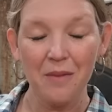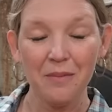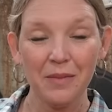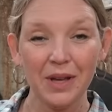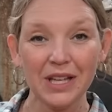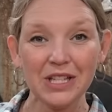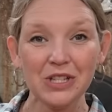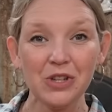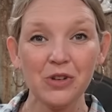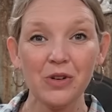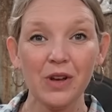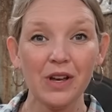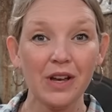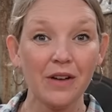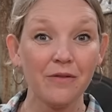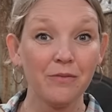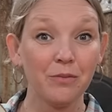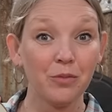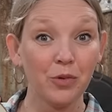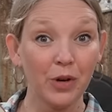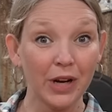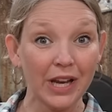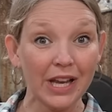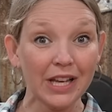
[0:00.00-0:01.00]
Make sure you
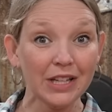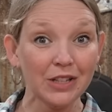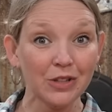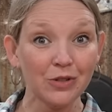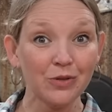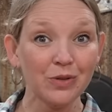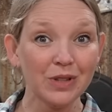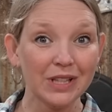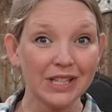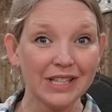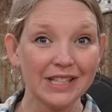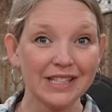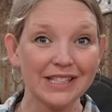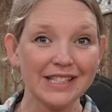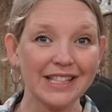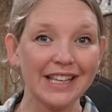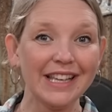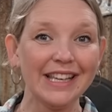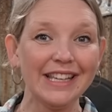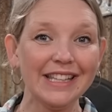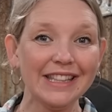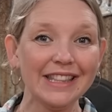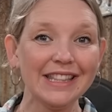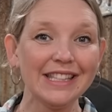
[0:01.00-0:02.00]
have brand new lids
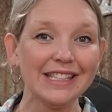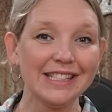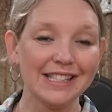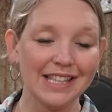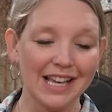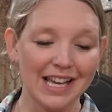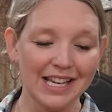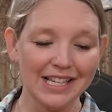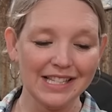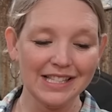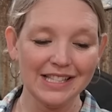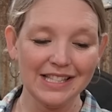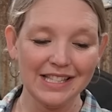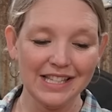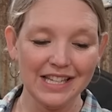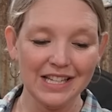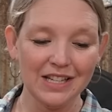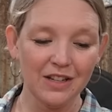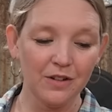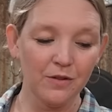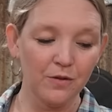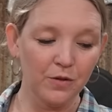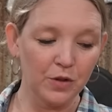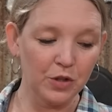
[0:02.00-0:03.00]
in the size
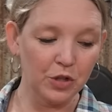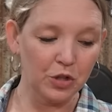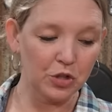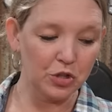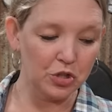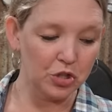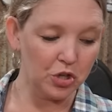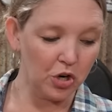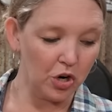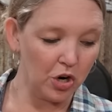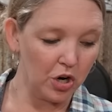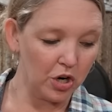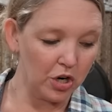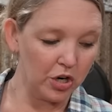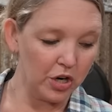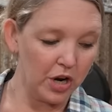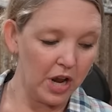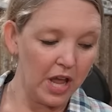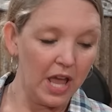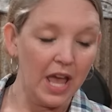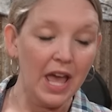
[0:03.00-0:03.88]
needed for your jar